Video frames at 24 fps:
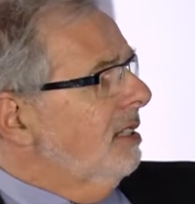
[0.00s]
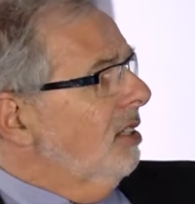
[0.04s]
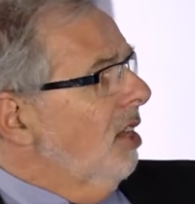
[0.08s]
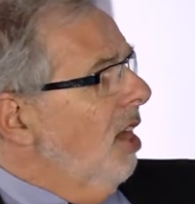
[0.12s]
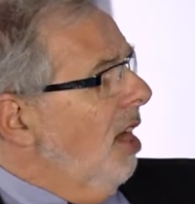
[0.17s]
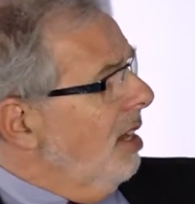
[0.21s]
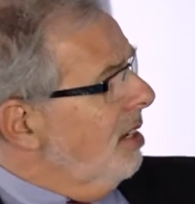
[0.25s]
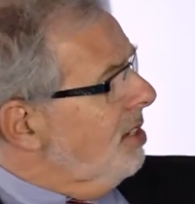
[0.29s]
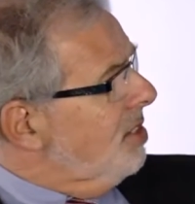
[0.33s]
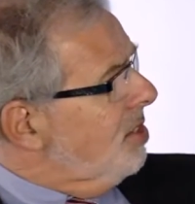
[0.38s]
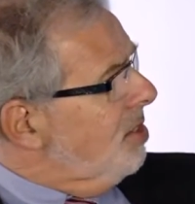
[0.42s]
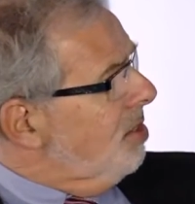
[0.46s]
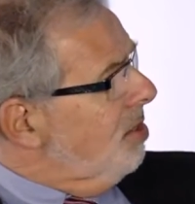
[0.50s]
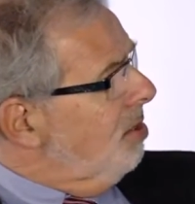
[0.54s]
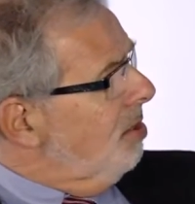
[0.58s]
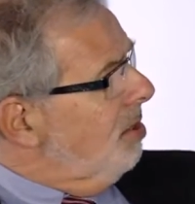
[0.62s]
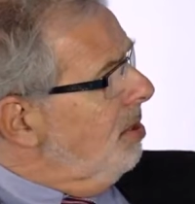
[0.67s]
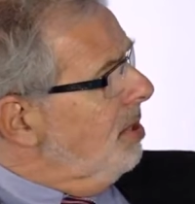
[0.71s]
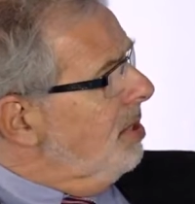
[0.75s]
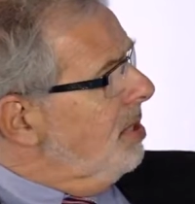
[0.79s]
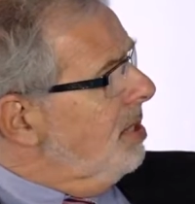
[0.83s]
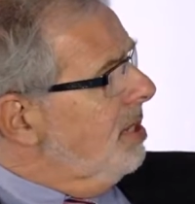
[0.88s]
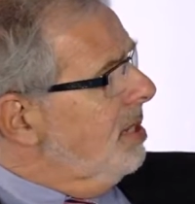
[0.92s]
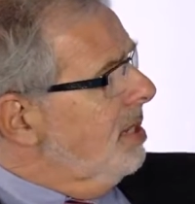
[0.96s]
law
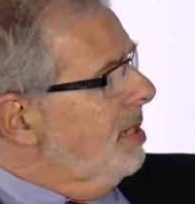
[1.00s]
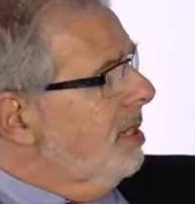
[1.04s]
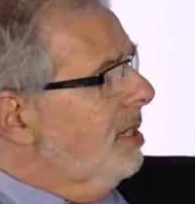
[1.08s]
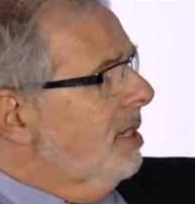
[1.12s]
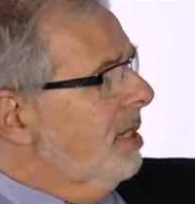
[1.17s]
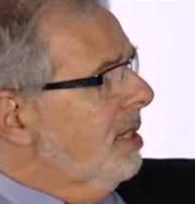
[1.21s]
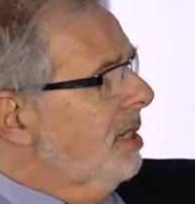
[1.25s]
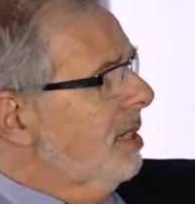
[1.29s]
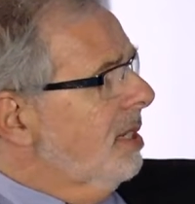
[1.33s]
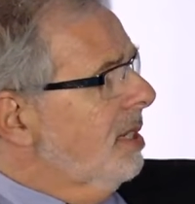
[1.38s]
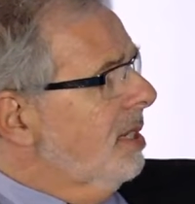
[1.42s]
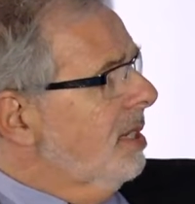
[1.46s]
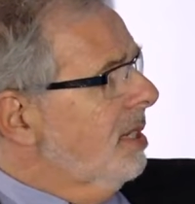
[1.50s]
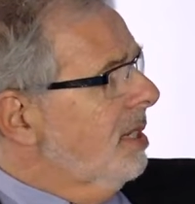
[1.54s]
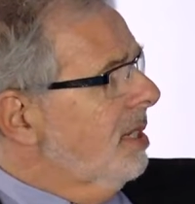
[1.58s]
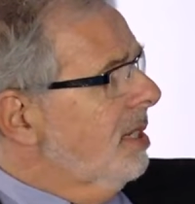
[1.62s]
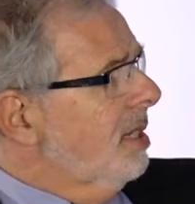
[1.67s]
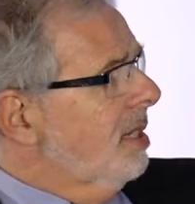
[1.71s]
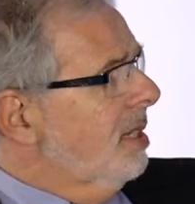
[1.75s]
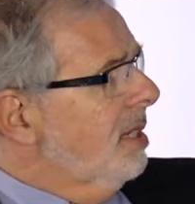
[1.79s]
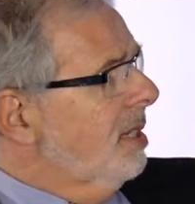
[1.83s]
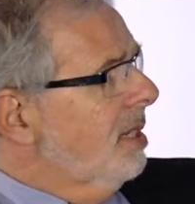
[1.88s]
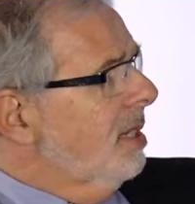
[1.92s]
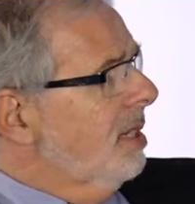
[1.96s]
schools. The
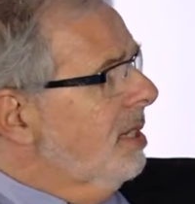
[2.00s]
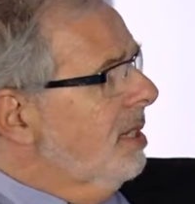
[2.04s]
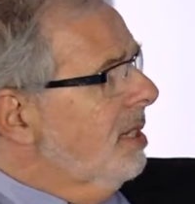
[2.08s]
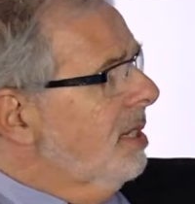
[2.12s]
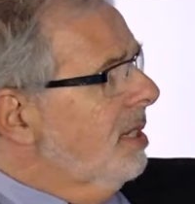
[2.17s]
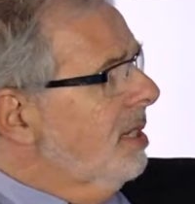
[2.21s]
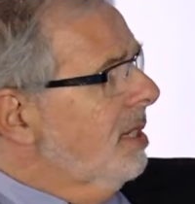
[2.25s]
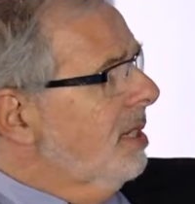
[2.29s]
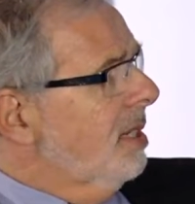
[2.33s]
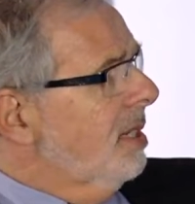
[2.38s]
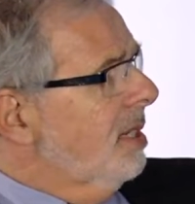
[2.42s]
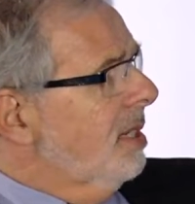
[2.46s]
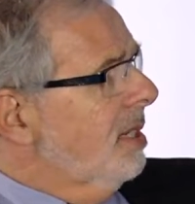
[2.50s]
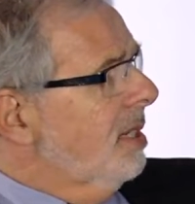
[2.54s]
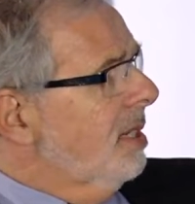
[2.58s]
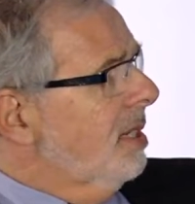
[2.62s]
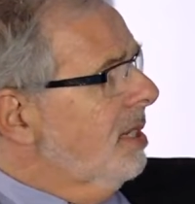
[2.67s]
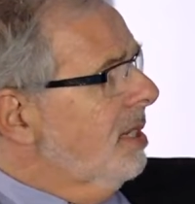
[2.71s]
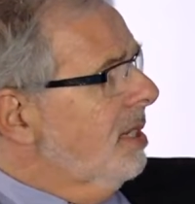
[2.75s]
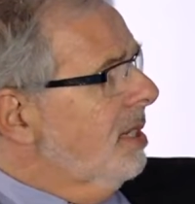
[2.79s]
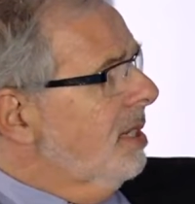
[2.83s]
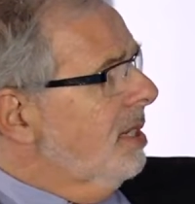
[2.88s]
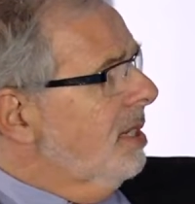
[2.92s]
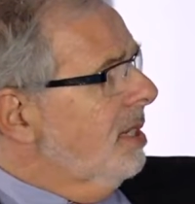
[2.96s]
founder of
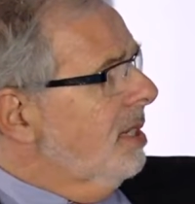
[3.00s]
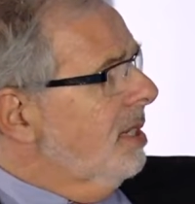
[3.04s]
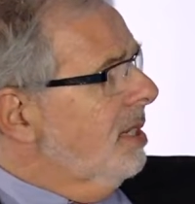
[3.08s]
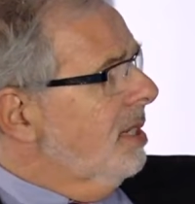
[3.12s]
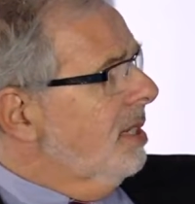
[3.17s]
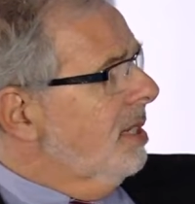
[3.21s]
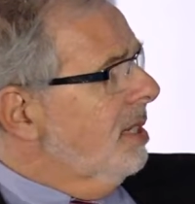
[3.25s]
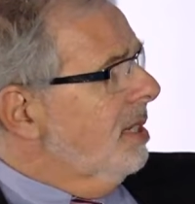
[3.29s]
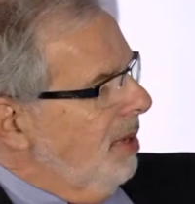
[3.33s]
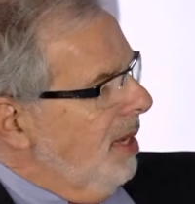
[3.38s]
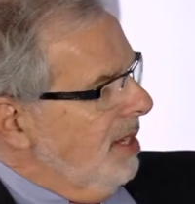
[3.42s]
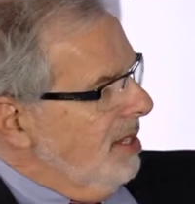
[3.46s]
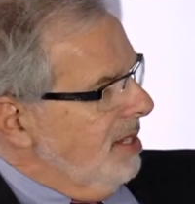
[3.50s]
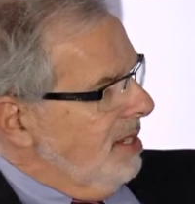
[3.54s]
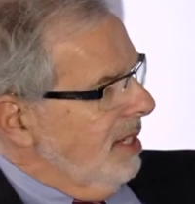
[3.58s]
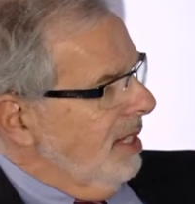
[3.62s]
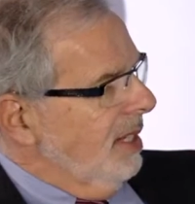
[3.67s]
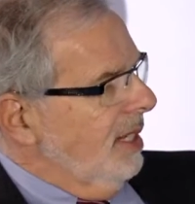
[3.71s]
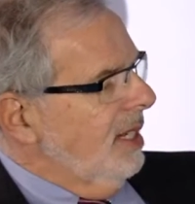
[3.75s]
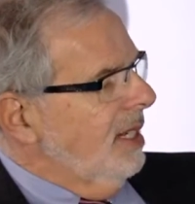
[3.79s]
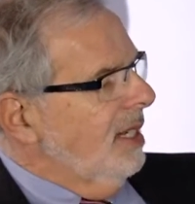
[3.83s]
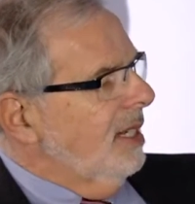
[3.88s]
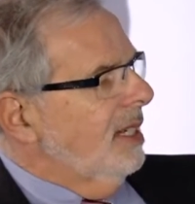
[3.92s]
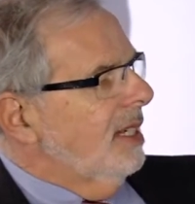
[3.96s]
CG, Jim
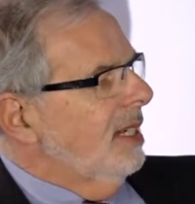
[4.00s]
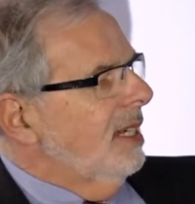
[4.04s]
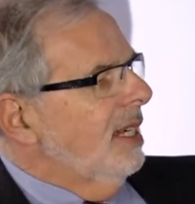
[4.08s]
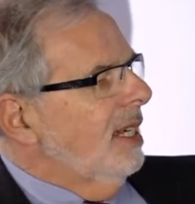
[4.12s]
Balsilli,